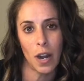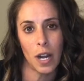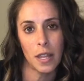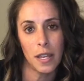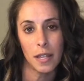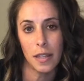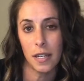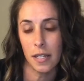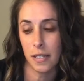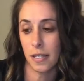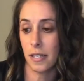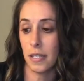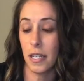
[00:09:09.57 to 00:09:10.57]
I think they
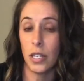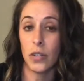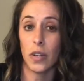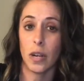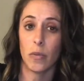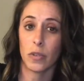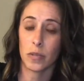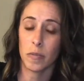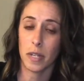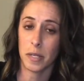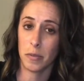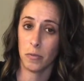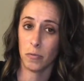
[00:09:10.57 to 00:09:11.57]
discontinued it, which
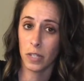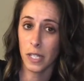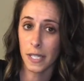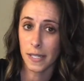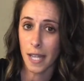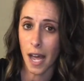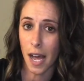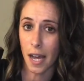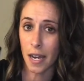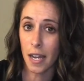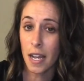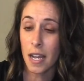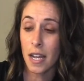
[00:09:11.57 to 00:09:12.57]
makes me really sad.
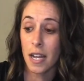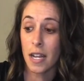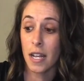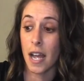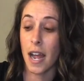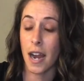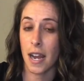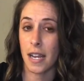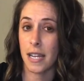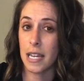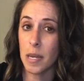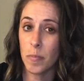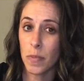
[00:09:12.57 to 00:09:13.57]
And I
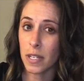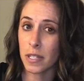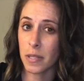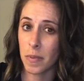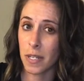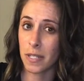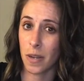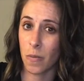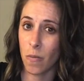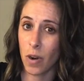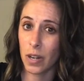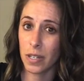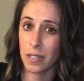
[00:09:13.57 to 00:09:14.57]
keep this because I
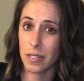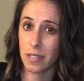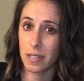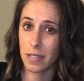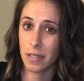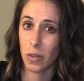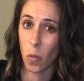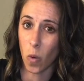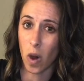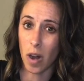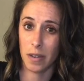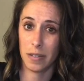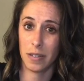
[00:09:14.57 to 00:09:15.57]
want the
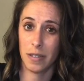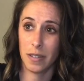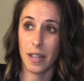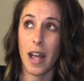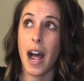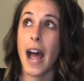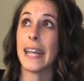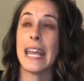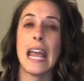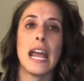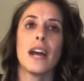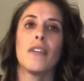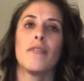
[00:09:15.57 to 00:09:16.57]
wand. I
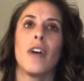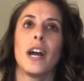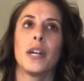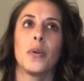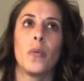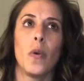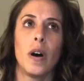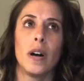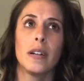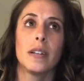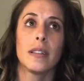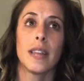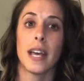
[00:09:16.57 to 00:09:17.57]
can't find a
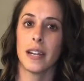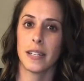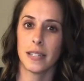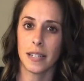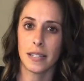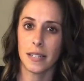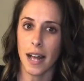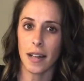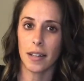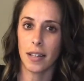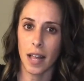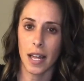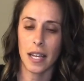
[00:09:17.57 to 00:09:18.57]
wand that is exactly
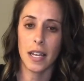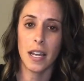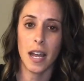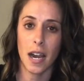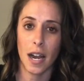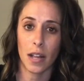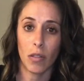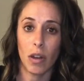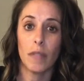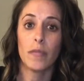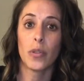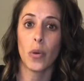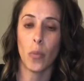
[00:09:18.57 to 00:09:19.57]
like it, and I
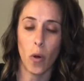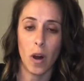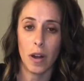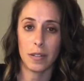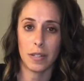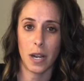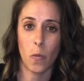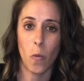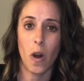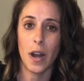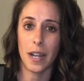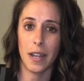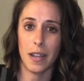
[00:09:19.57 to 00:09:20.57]
loved the wand. I
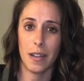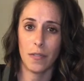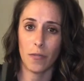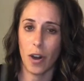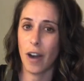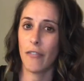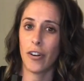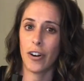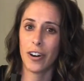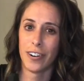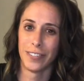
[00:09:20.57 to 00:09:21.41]
want it forever.